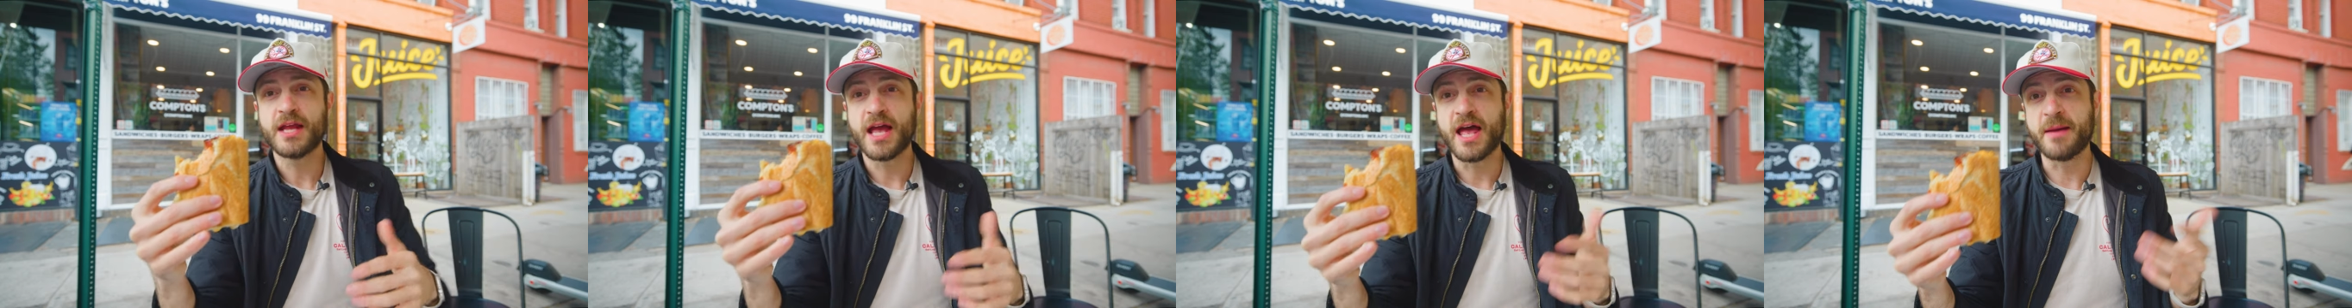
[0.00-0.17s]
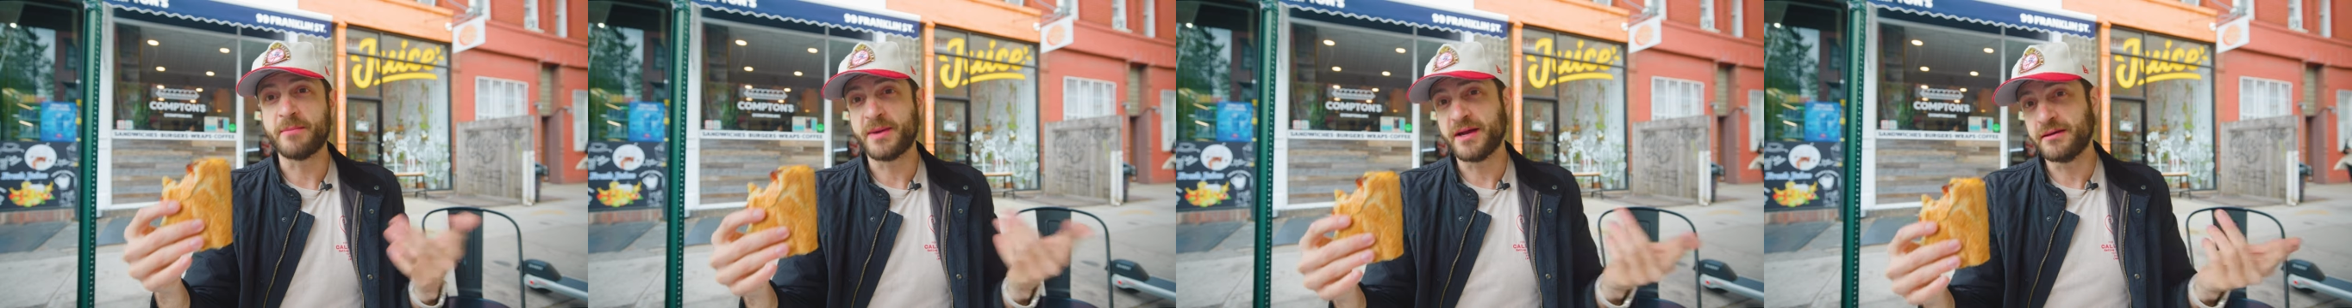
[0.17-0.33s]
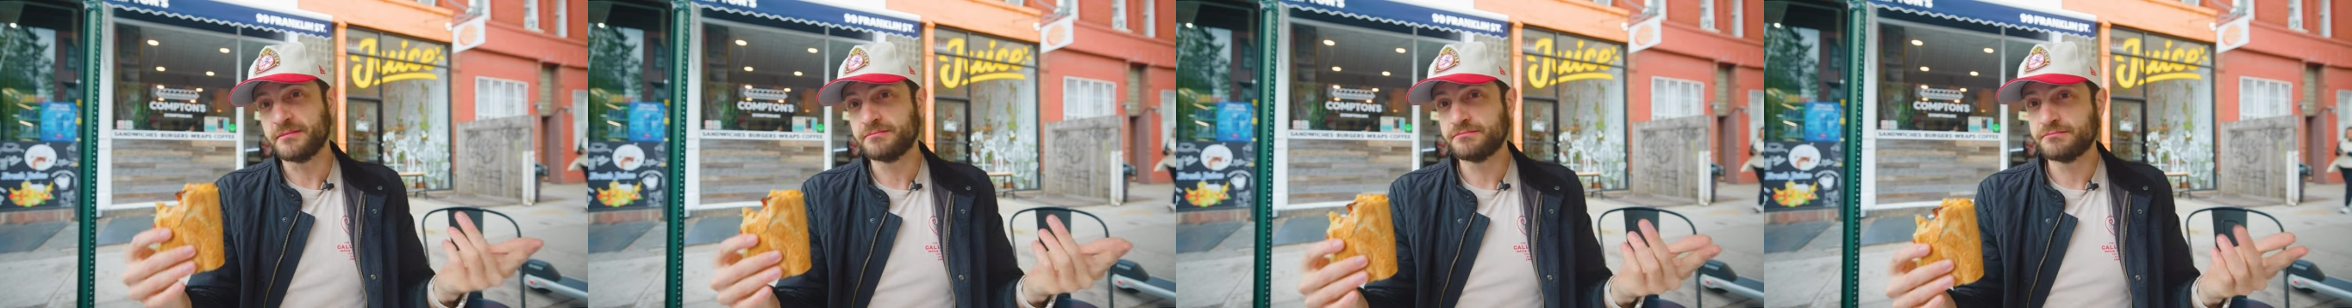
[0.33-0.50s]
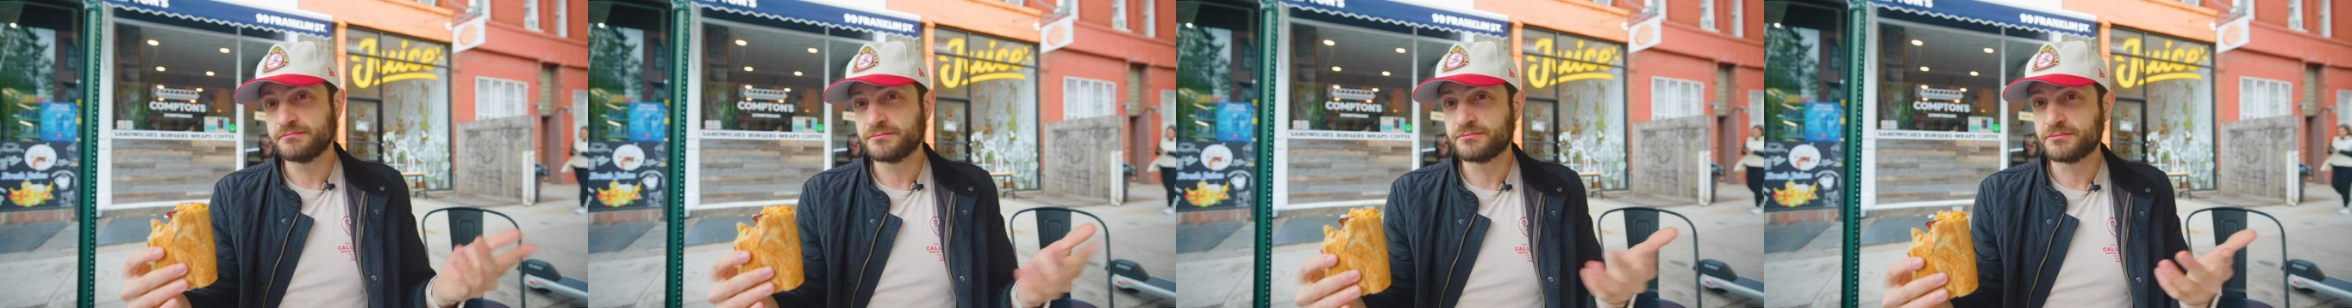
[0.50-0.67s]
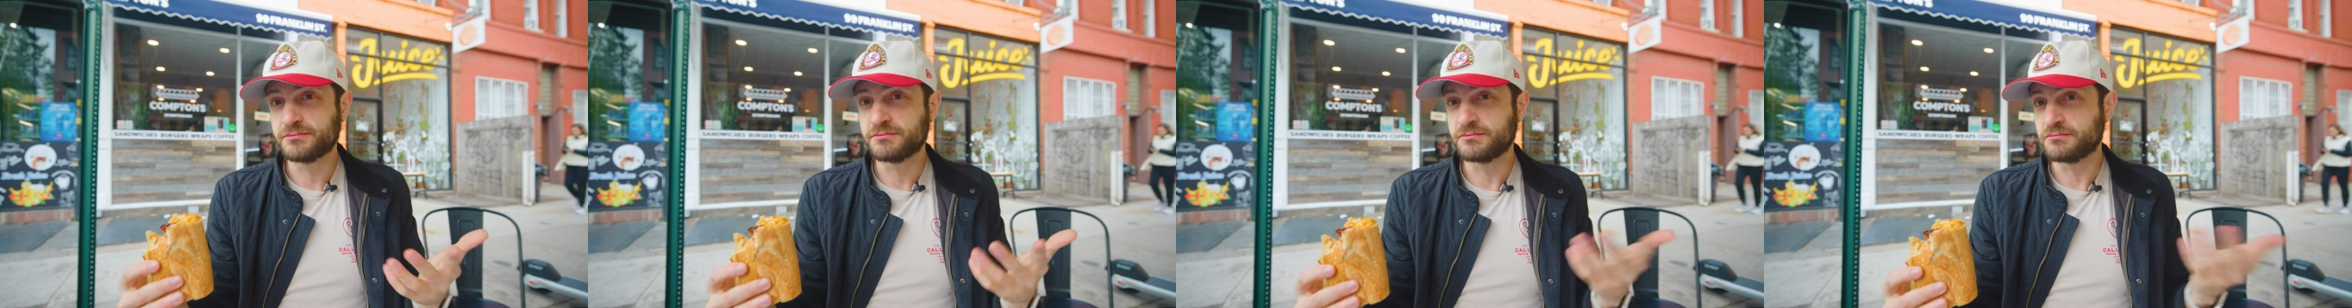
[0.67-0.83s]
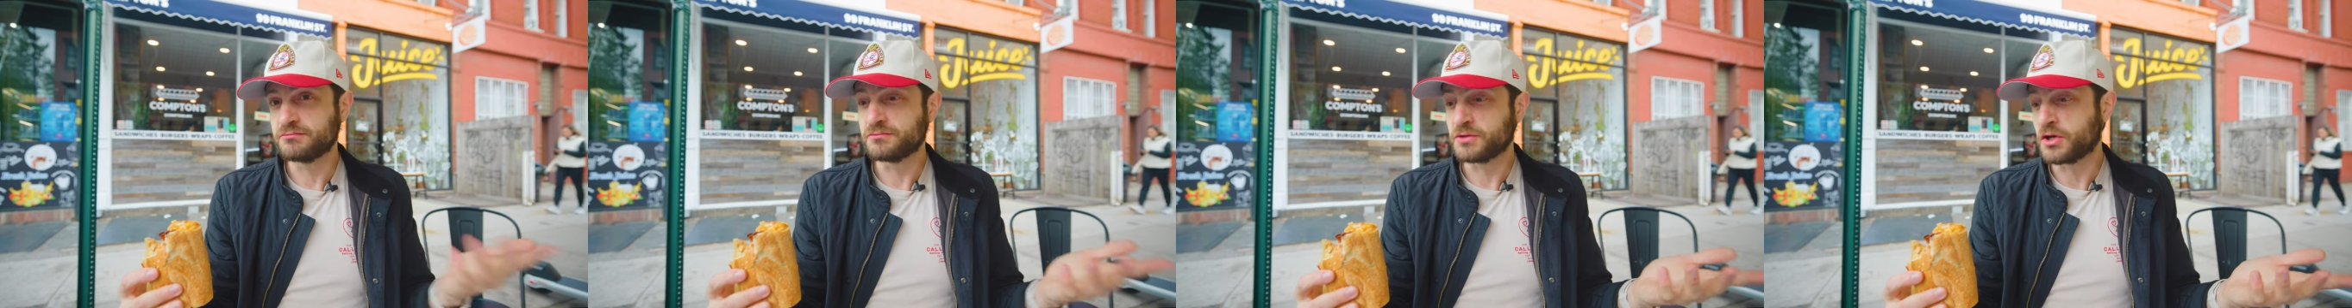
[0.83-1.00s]
Am I
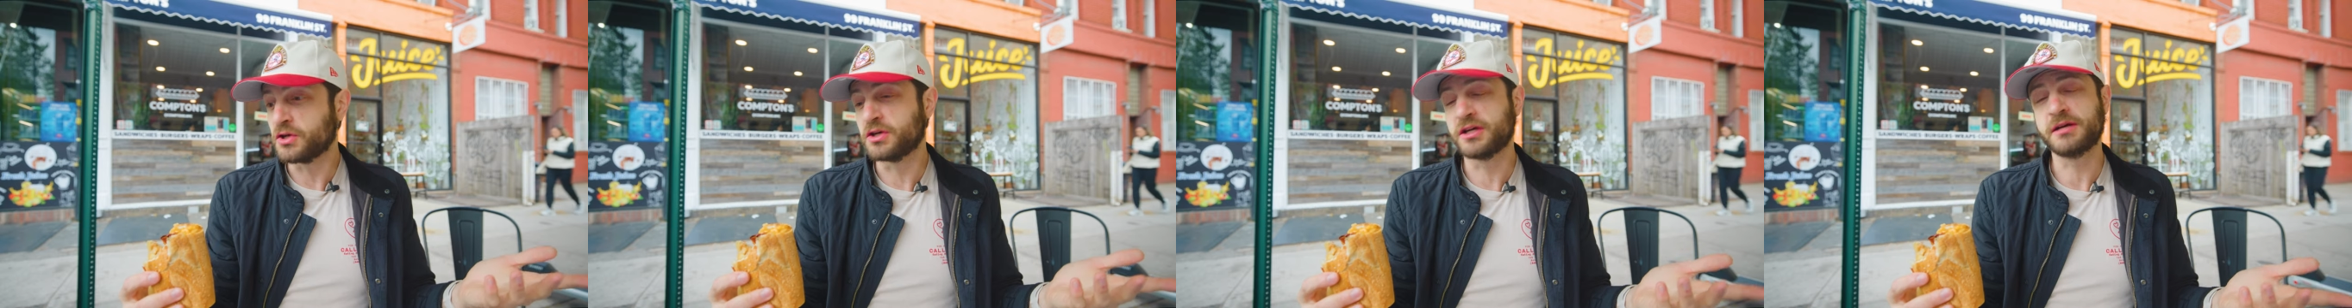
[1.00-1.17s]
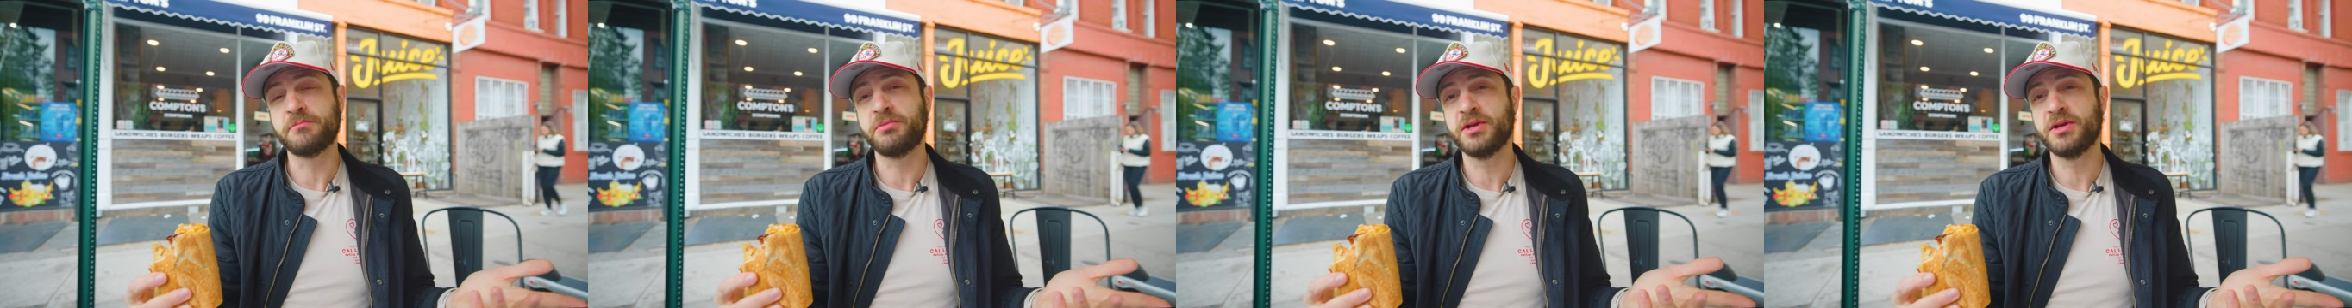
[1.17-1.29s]
going to